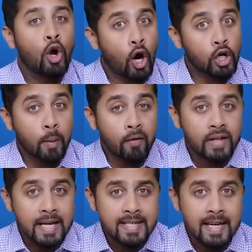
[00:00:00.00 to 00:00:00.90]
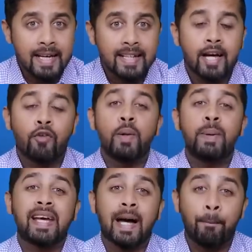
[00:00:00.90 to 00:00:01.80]
On top of this, there will
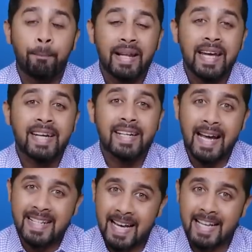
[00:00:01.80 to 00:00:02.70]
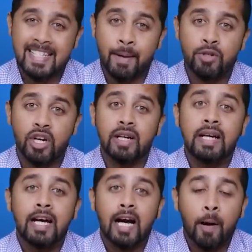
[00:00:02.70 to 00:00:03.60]
be complete tax exemption
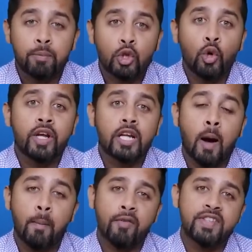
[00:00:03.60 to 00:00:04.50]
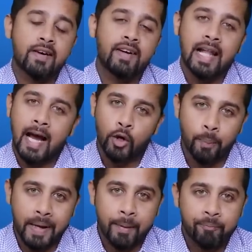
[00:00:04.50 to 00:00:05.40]
up to income of 7 lakh
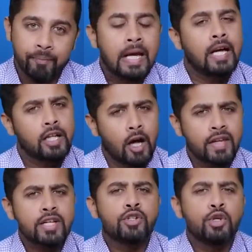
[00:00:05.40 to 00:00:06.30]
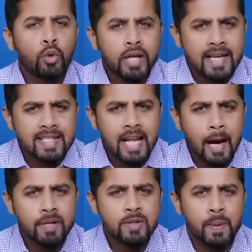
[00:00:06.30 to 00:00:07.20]
rupee. Now this new tax
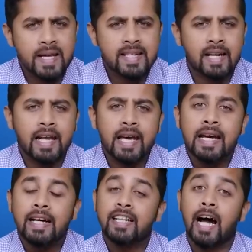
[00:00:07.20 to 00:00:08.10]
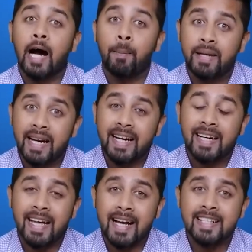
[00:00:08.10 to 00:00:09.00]
slab is basically the
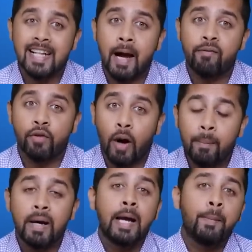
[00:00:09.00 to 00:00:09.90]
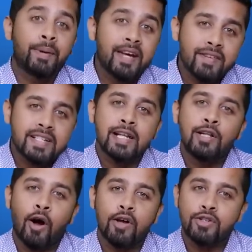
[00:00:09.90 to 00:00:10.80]
updated tax slab from previously
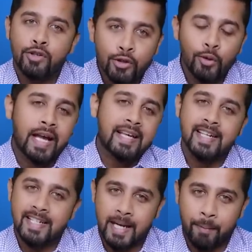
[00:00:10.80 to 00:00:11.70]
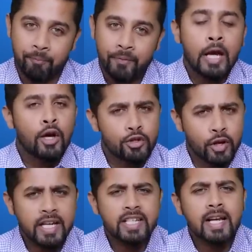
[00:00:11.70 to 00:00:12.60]
launched new tax regime.
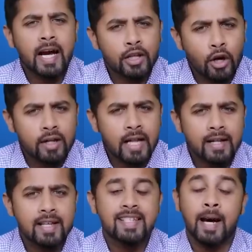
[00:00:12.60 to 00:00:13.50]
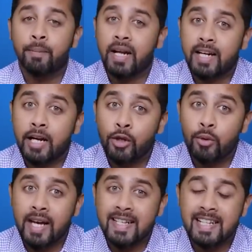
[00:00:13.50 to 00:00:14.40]
So initially I thought that this updated
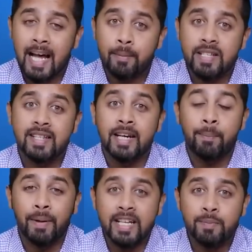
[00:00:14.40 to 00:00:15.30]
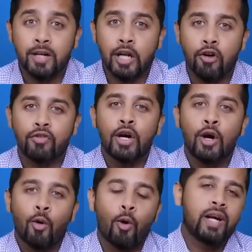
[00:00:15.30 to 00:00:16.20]
new tax slab is replacement of
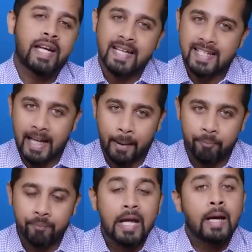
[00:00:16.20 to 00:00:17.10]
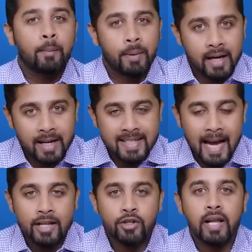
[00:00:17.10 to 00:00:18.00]
old tax slab. But it is
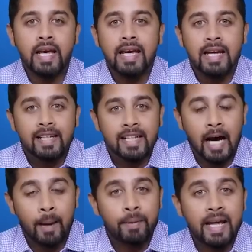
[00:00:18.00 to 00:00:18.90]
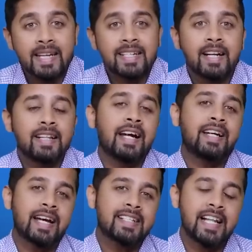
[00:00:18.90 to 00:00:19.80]
actually the updation in the
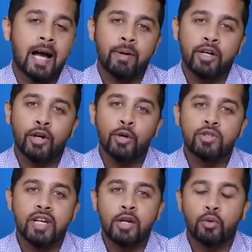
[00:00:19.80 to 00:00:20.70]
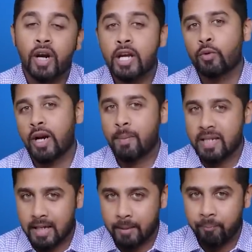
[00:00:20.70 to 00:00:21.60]
tax slab introduced in 2020
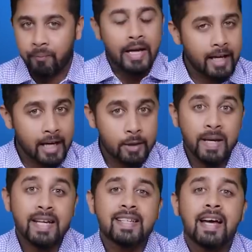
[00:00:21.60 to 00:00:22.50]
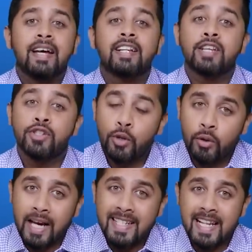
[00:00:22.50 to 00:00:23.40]
budget. It means this
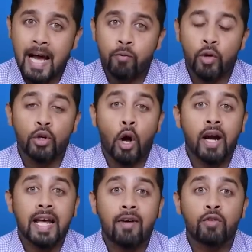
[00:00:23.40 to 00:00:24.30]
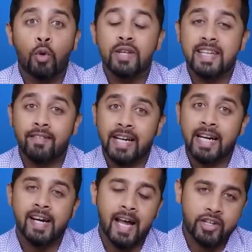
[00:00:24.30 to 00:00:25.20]
new tax slab would not have those
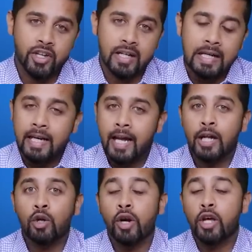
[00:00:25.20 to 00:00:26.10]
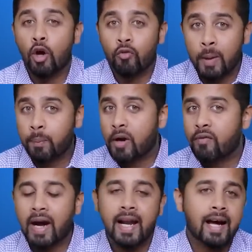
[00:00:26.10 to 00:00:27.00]
70 deduction, including your
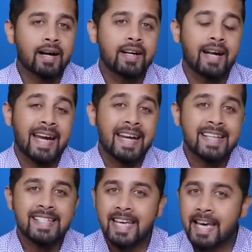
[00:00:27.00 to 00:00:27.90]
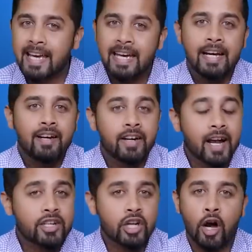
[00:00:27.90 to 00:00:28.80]
1.5 lakh under ETC,
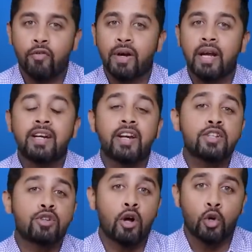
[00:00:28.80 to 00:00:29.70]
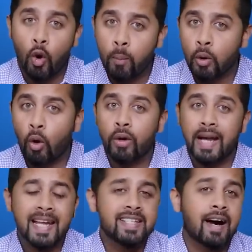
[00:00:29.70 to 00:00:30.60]
reduction of interest on home
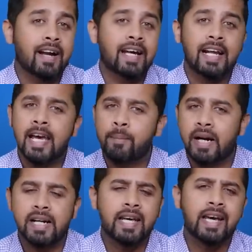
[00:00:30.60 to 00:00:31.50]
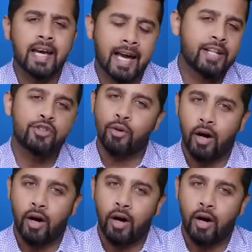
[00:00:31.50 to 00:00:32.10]
loan, HRA claim, LTA, and so